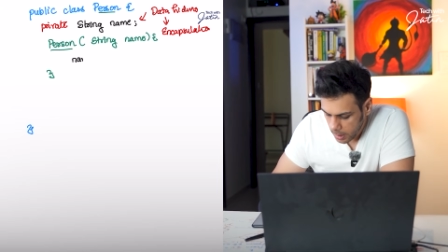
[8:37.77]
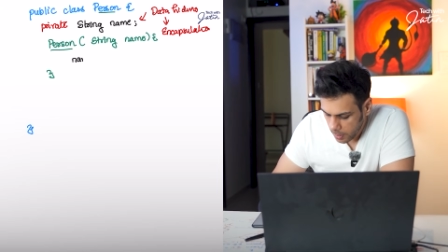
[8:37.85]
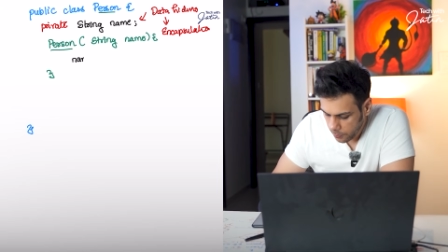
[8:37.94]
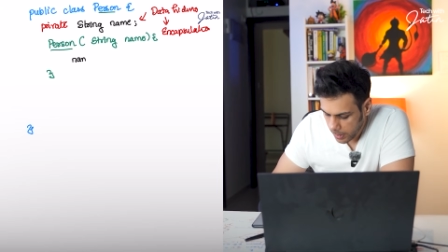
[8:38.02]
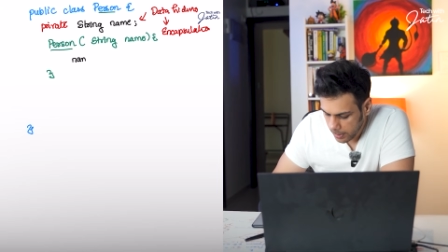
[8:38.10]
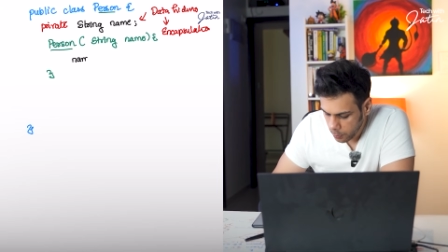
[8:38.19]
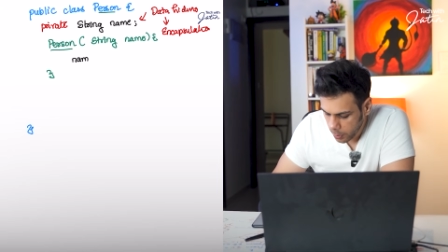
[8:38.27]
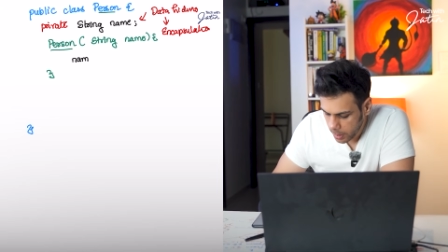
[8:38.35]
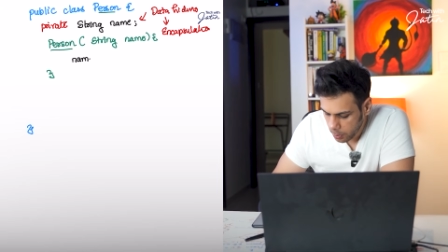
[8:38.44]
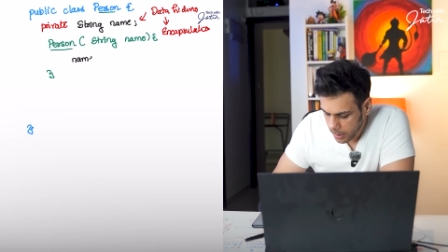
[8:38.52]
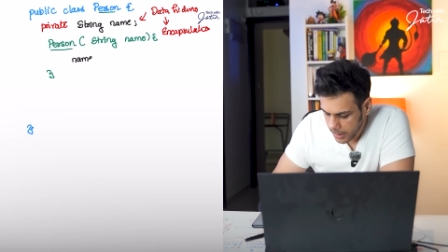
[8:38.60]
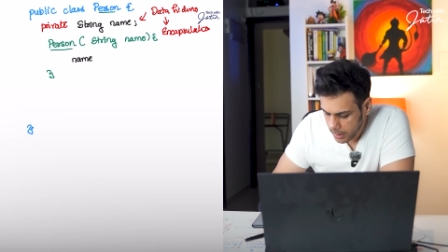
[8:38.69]
If I am
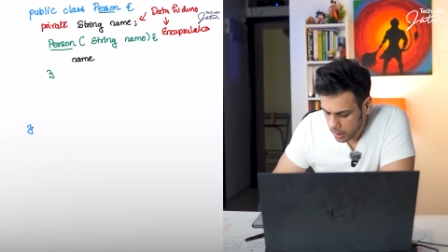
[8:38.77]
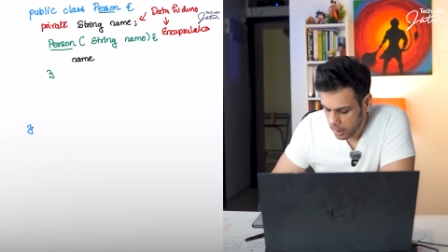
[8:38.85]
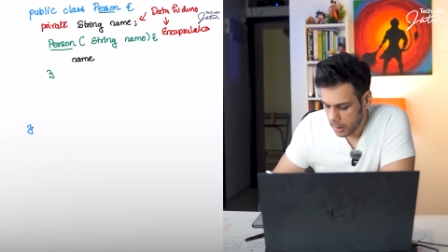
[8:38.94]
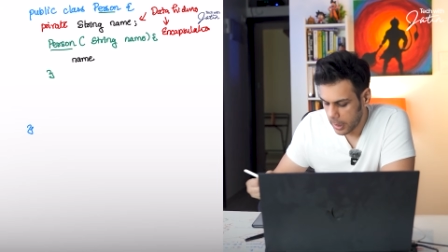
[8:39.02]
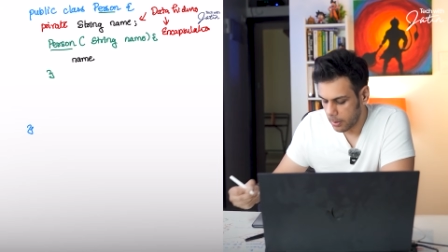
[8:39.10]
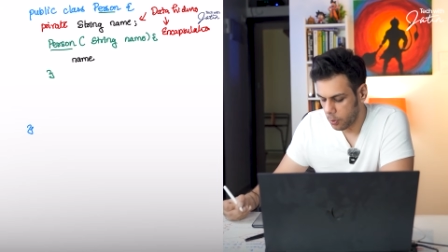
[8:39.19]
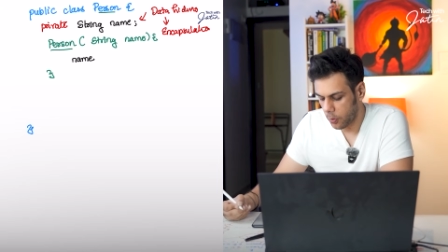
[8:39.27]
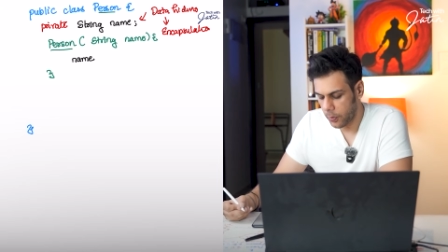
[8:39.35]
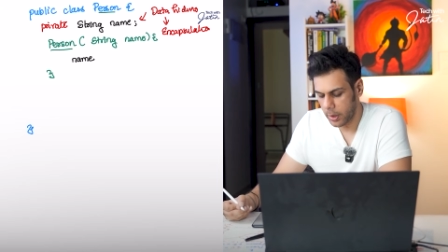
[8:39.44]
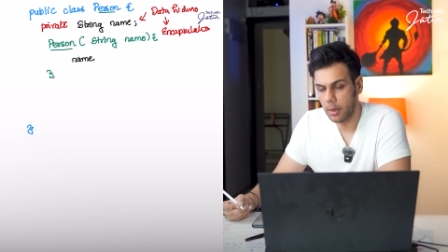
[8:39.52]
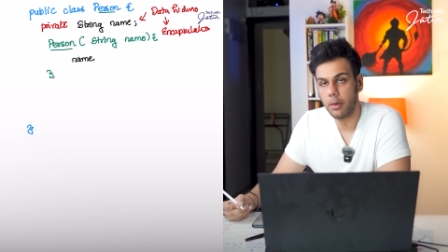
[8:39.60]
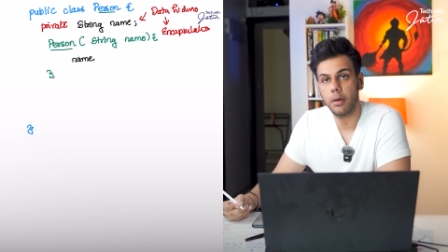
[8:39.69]
going to write name
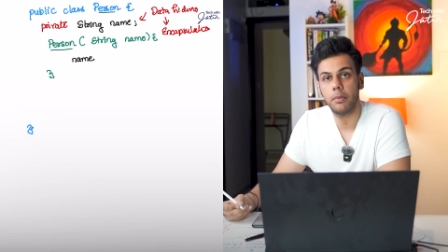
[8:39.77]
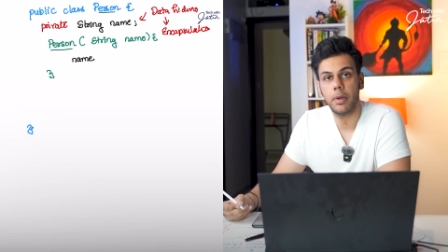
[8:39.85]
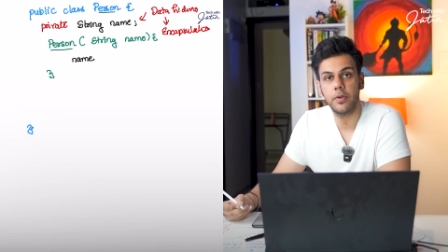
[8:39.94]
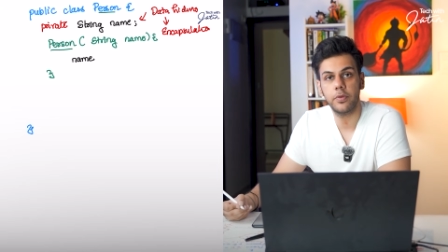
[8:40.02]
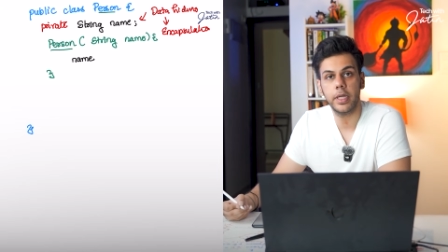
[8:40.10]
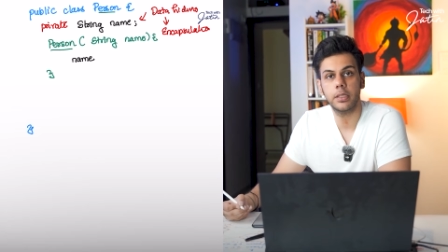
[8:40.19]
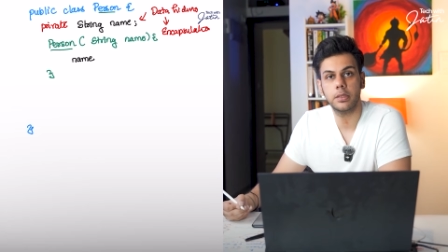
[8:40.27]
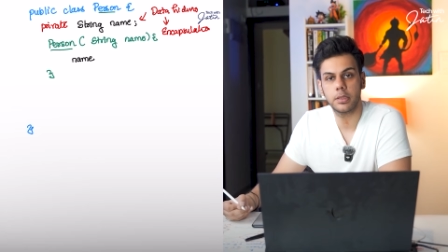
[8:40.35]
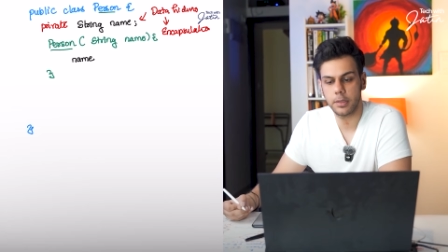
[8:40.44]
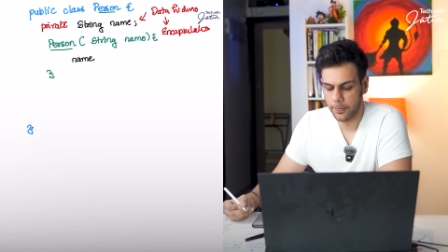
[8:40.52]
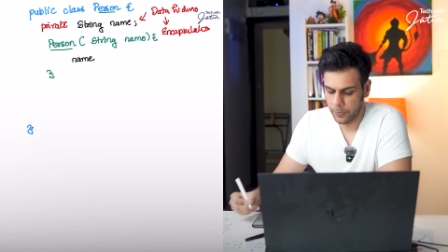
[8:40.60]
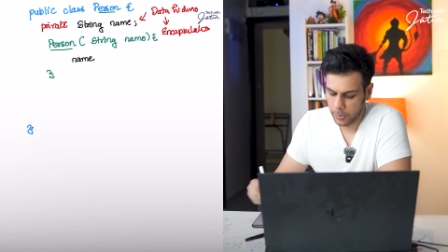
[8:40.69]
over here, my friends,